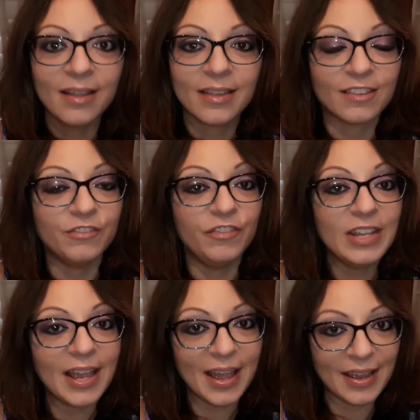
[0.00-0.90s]
That's
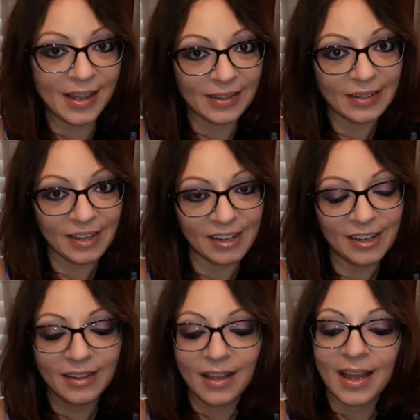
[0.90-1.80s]

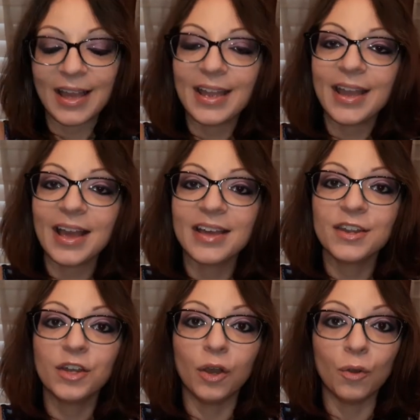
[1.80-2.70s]

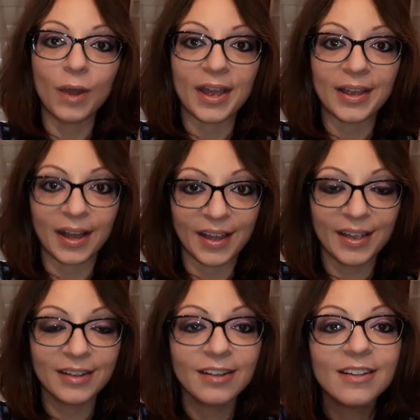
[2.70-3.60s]

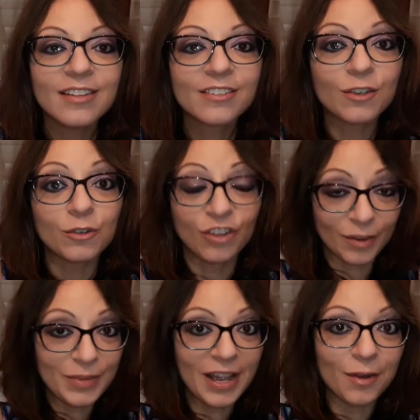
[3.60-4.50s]
V-A-L-E-A-N-O-A-I. So check
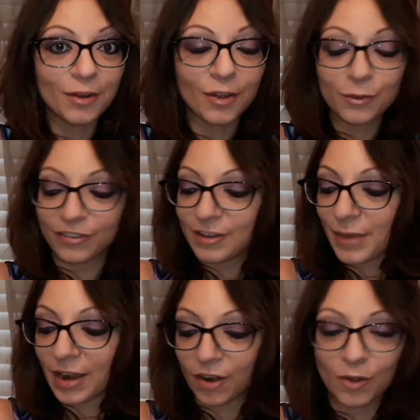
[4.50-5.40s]
me out. Go see
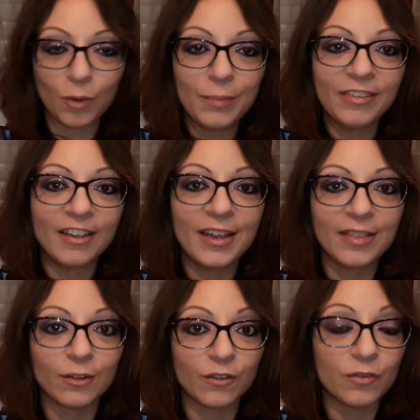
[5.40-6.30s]
my art website.
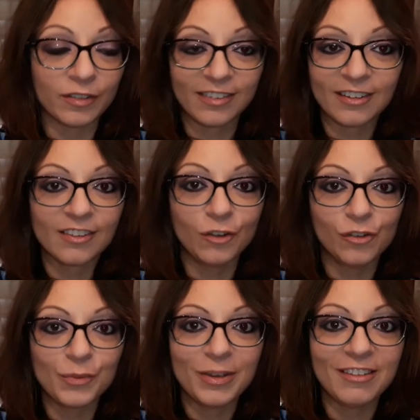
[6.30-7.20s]
There's over
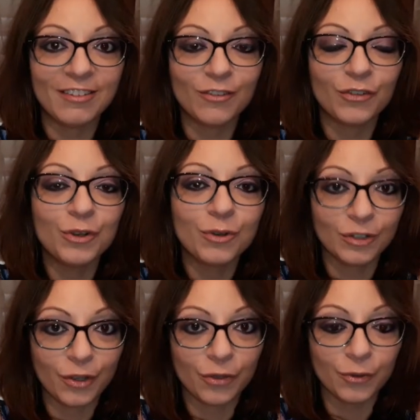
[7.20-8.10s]
600 pieces for you to
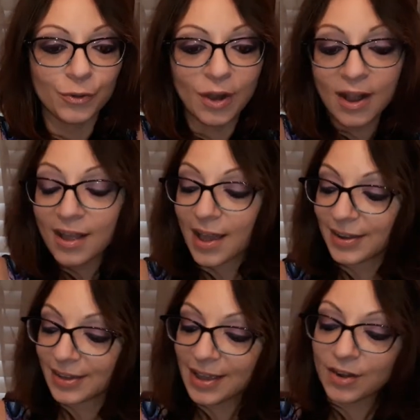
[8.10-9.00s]
look through. And
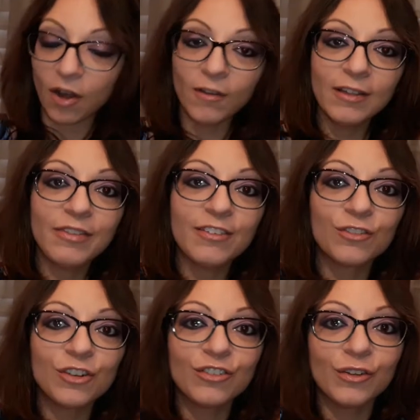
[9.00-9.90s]
again, all of these
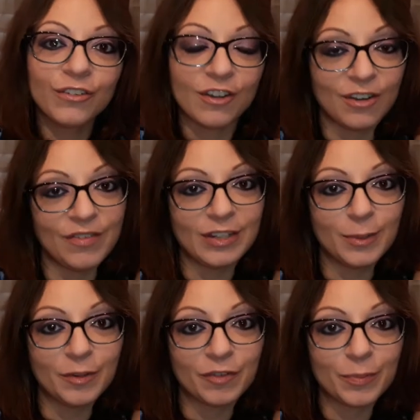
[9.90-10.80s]
originals are
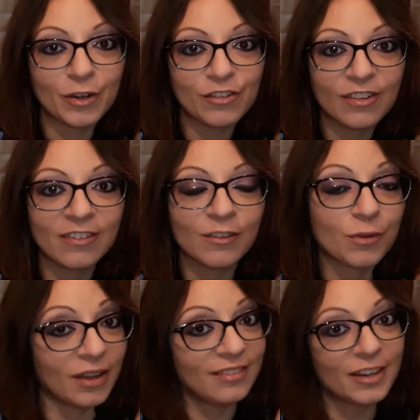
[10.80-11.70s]
available for purchase. So
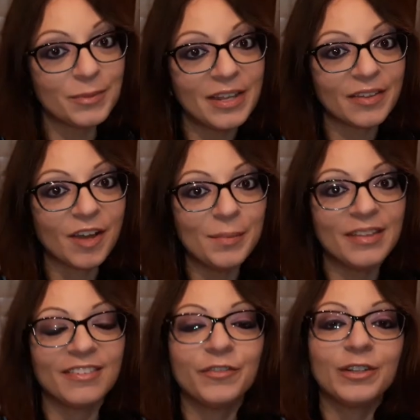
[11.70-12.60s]
contact me in the
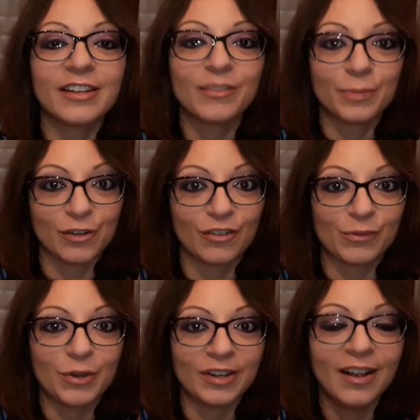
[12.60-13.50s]
comments if you'd like to
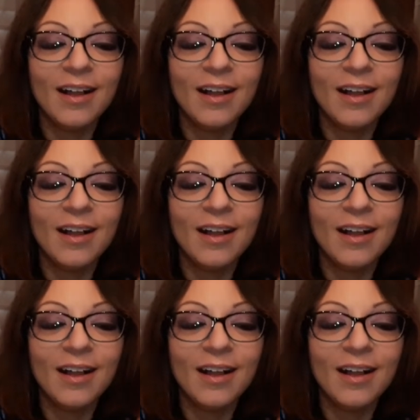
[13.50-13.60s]
purchase one.